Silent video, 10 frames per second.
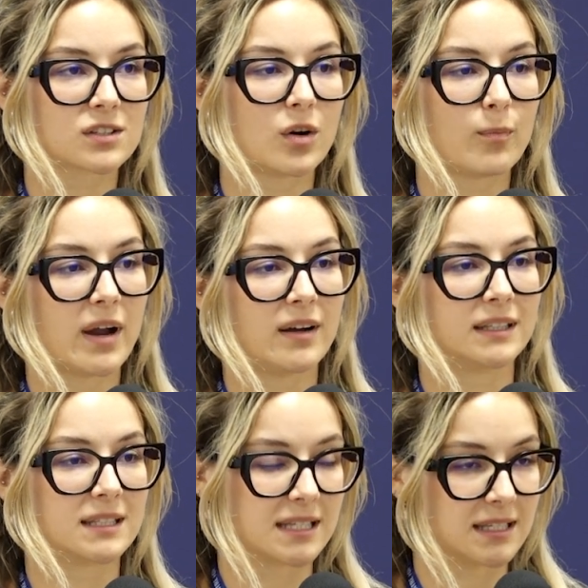comparing
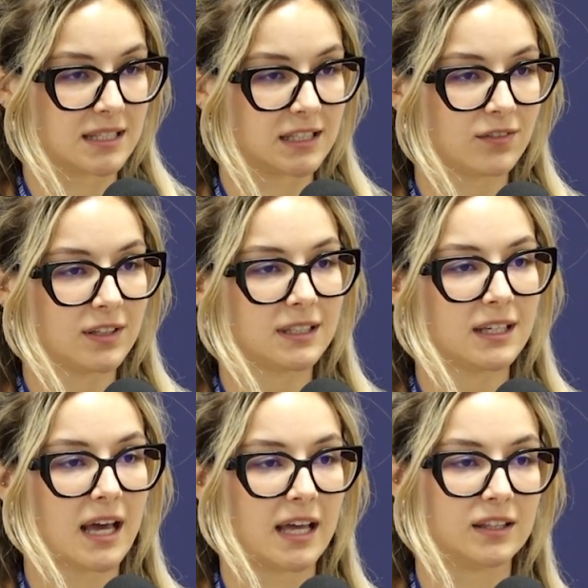the
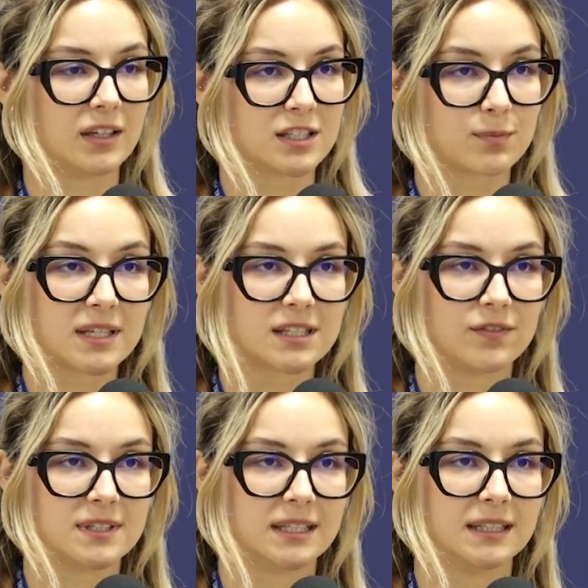sensitivity and the
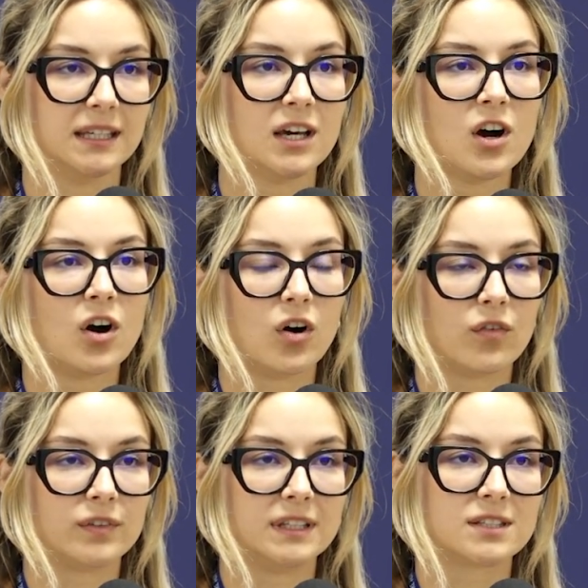specificity
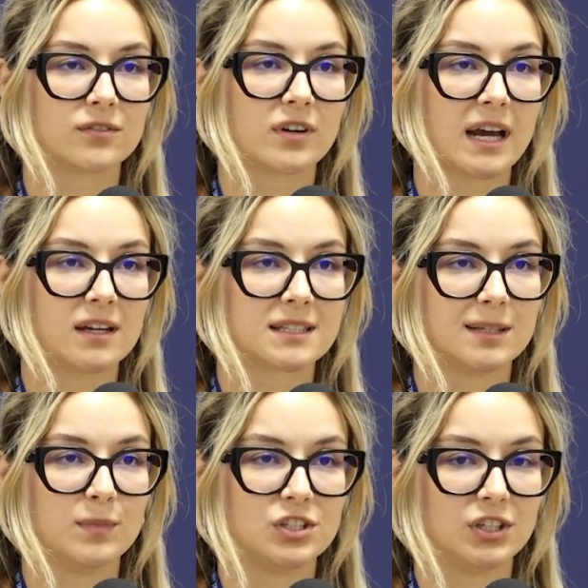of these various
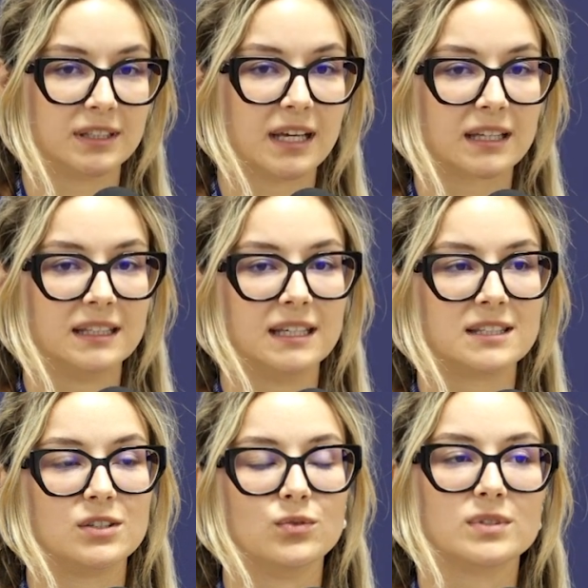imaging
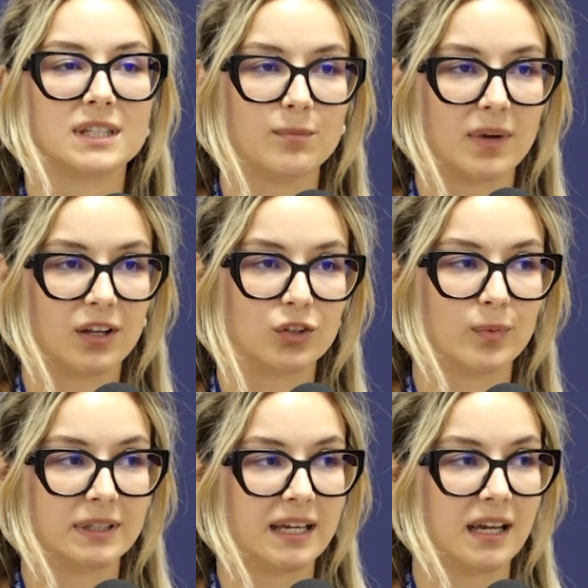techniques used in
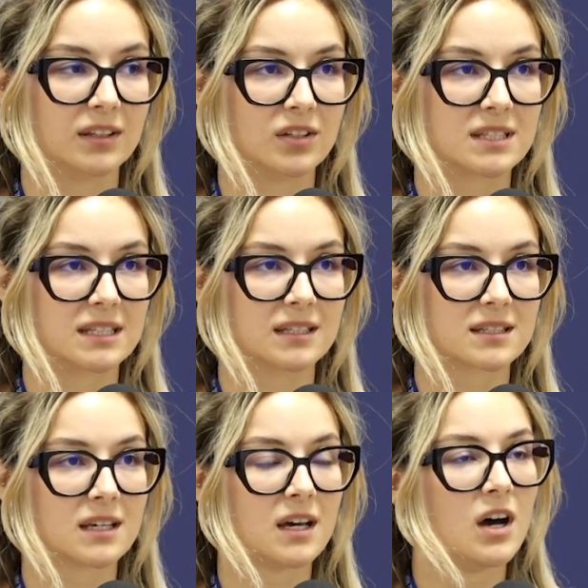melanoma
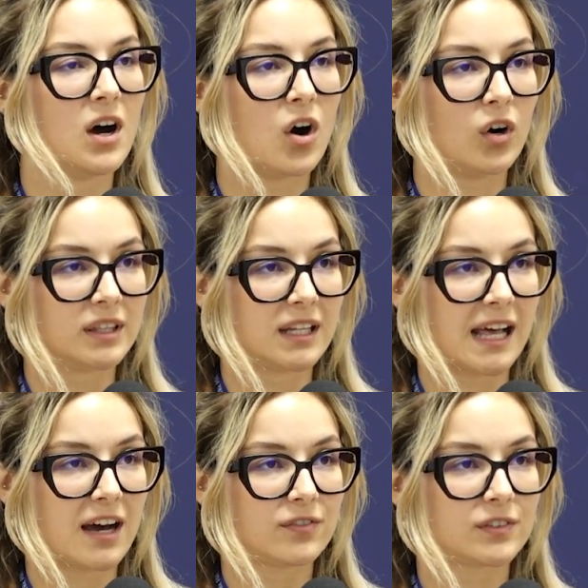diagnostics. On the
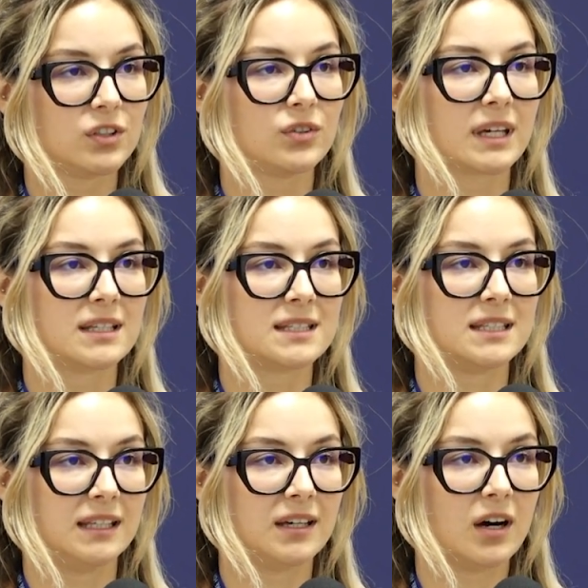left, you can
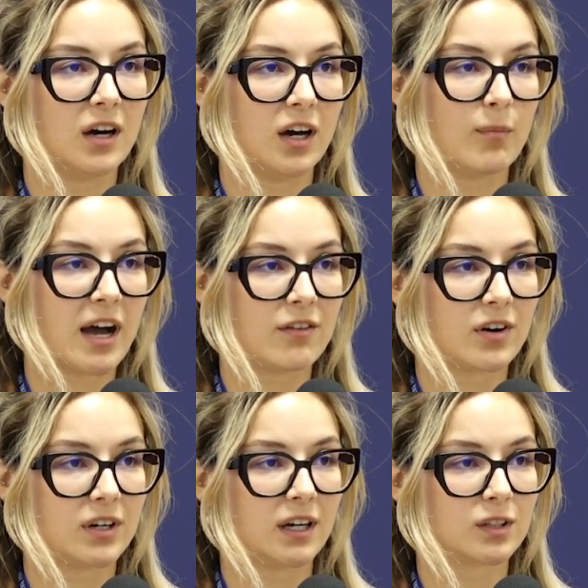see a
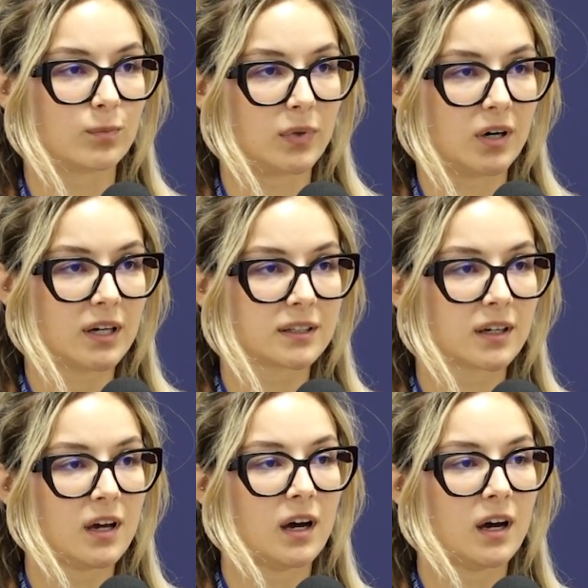bivariate plot